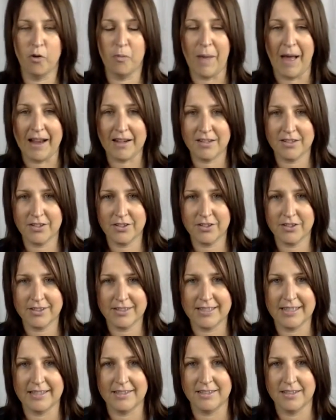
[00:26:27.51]
back to their
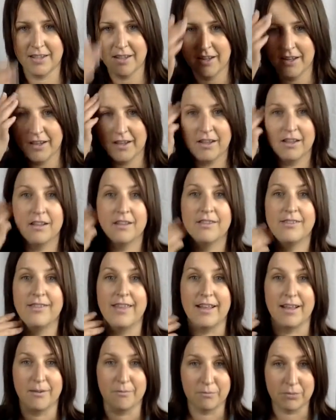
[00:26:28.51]
seat, they
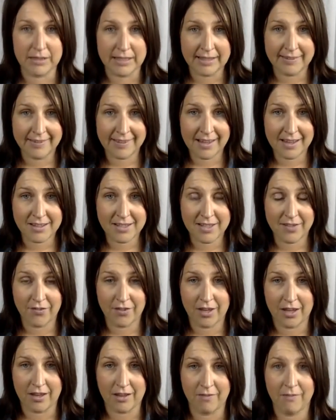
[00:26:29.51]
complete the
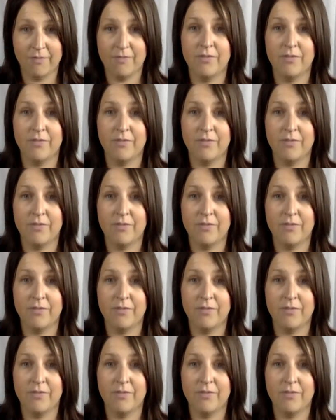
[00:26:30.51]
activity,